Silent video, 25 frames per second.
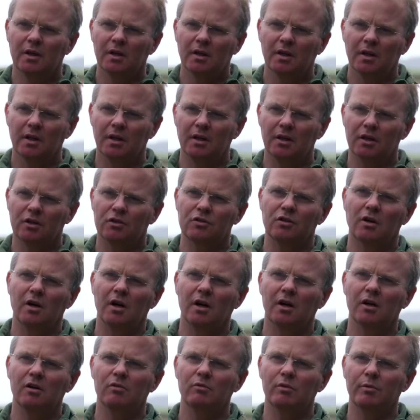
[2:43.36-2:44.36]
in the
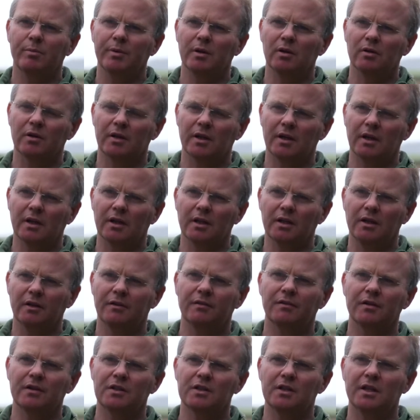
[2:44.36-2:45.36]
trial, we'll be looking at the
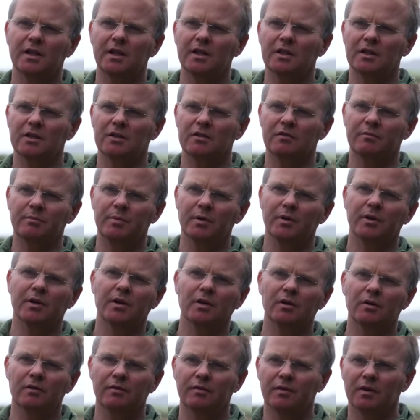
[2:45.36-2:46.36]
different stages of
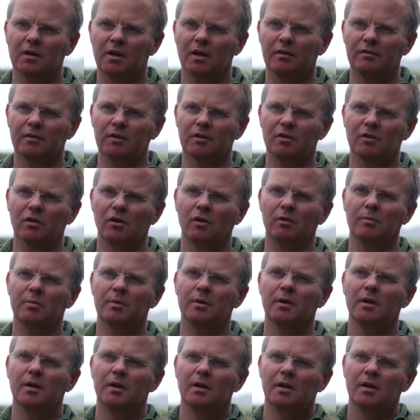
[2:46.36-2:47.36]
burning off the cover crop
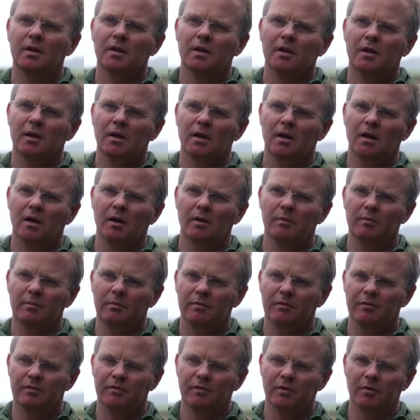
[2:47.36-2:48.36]

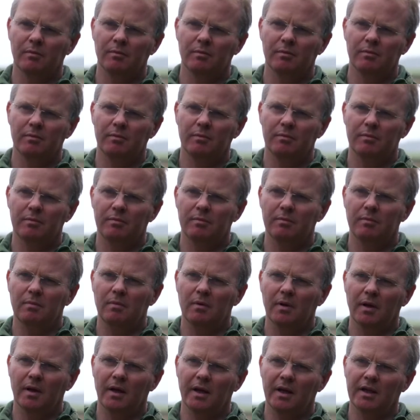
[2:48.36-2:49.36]
from
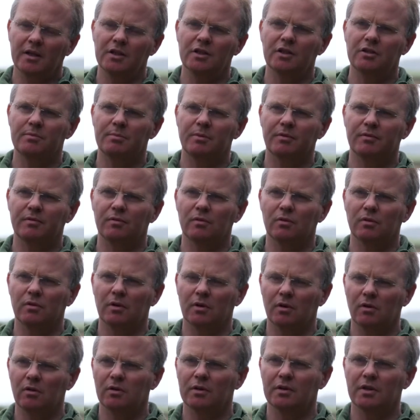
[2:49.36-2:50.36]
ages before, a
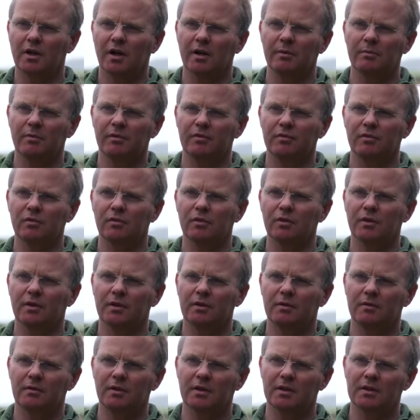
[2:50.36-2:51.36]
long time before the
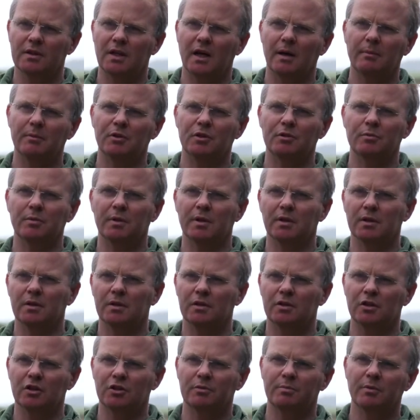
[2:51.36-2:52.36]
establishment,
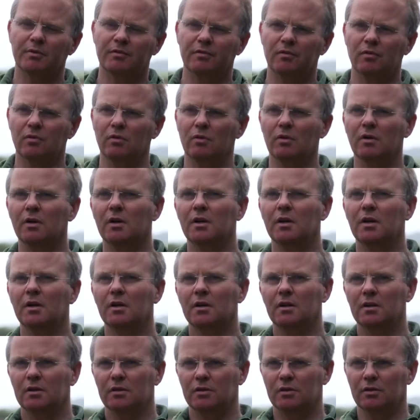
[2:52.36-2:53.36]
just before,
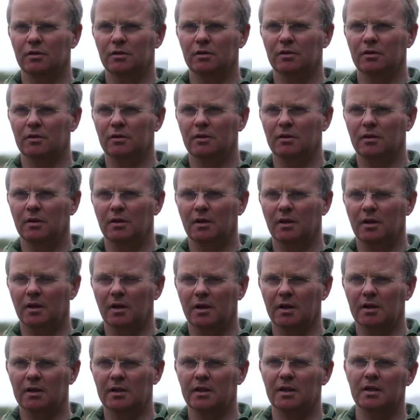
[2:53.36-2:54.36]
to
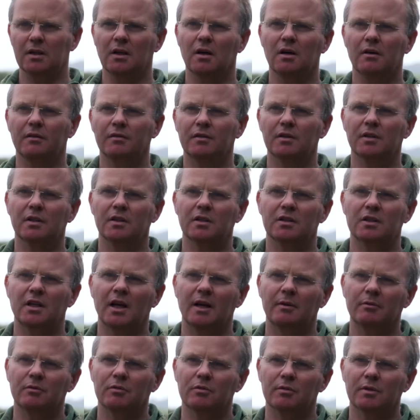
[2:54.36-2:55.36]
indeed after the
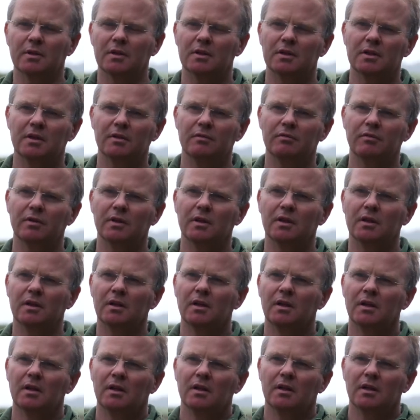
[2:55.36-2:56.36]
establishment, see if we can
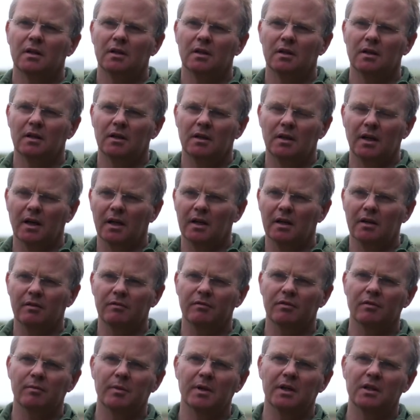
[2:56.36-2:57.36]
get any
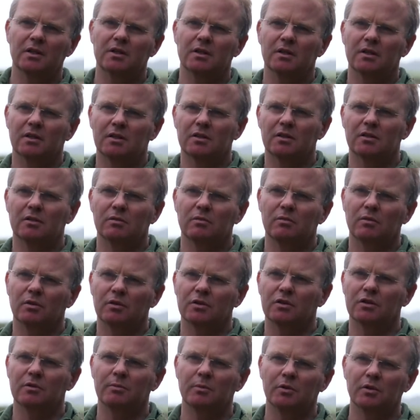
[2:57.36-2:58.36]
information as to
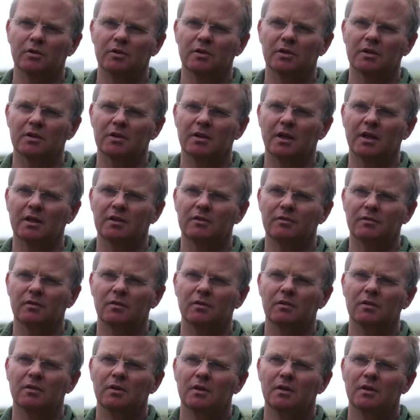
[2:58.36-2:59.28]
what's the most successful